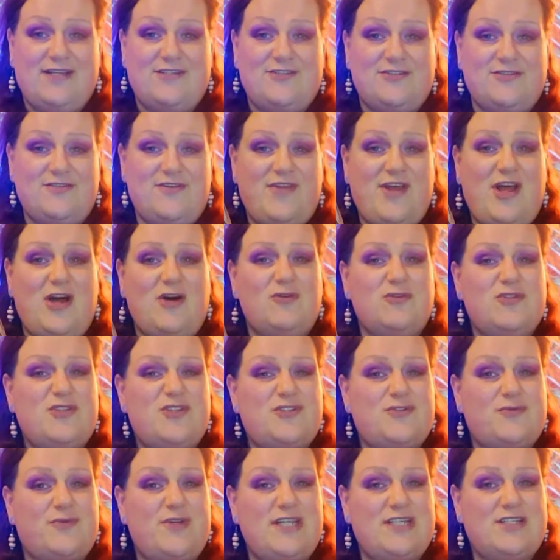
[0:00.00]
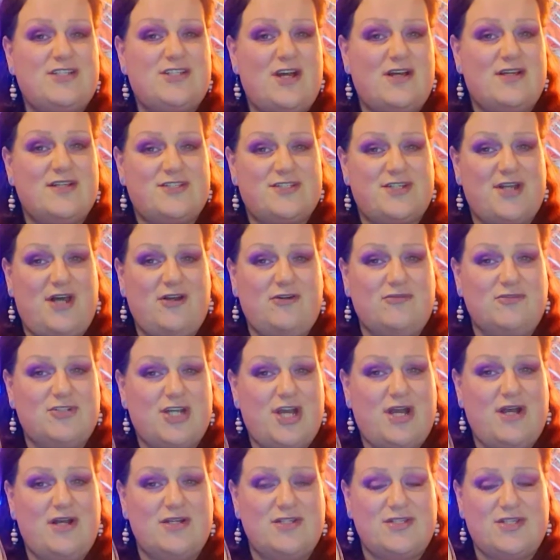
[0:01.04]
sort of the old sweet style
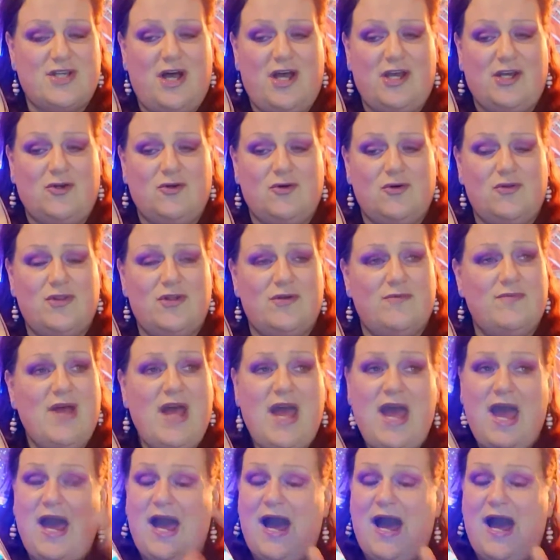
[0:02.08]
jars, I call them.